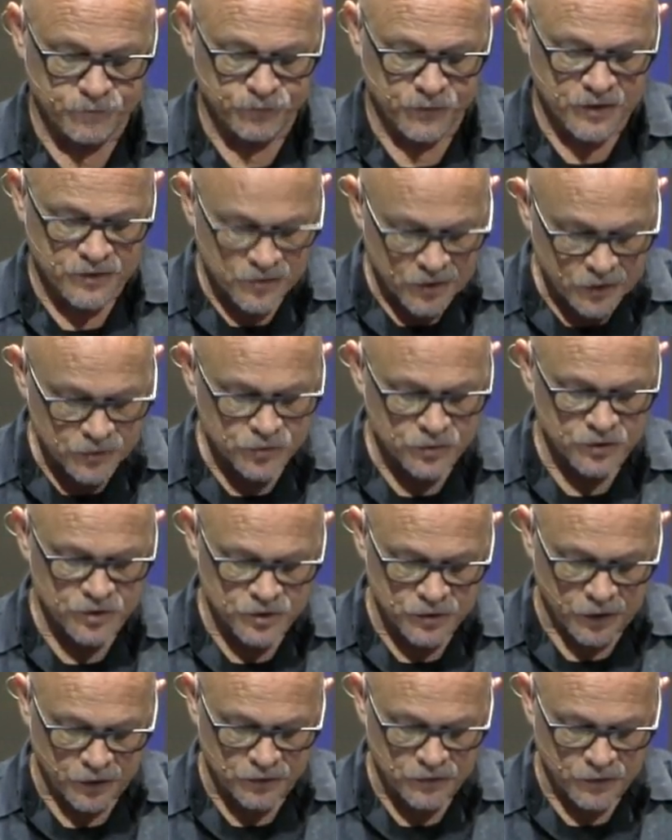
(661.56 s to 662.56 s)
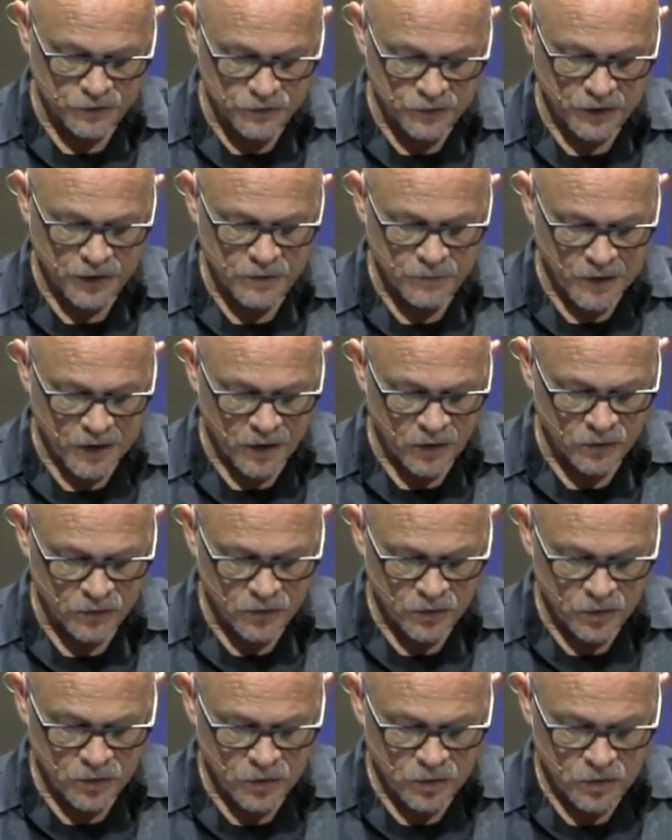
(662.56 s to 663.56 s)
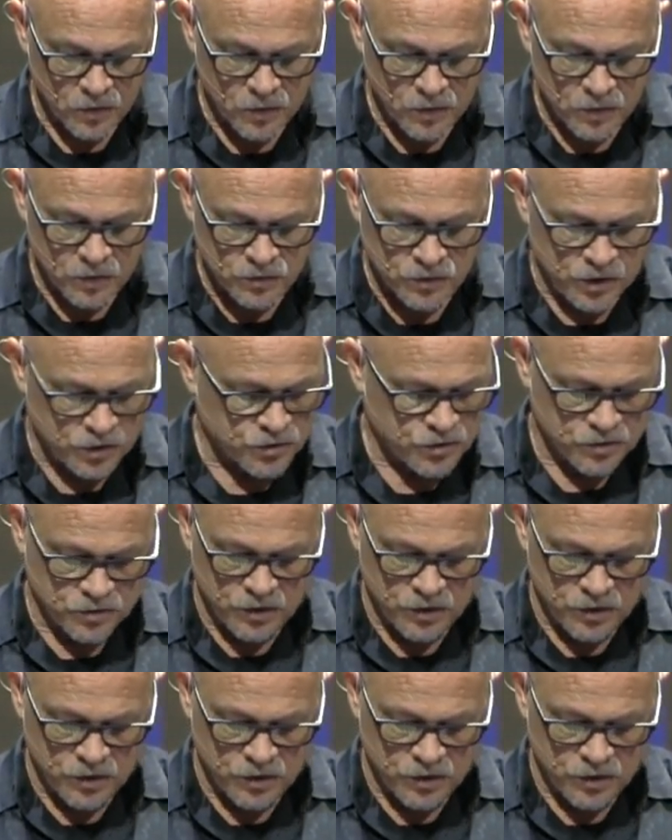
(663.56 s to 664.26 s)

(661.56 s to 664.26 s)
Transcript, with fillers: It's interesting to think about just